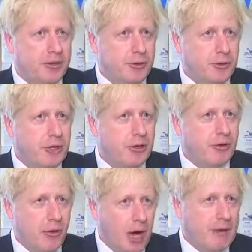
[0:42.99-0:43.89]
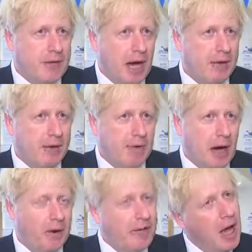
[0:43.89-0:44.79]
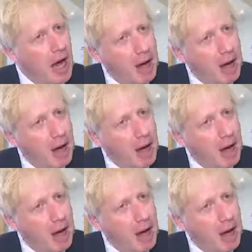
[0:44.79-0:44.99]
to drive down the virus.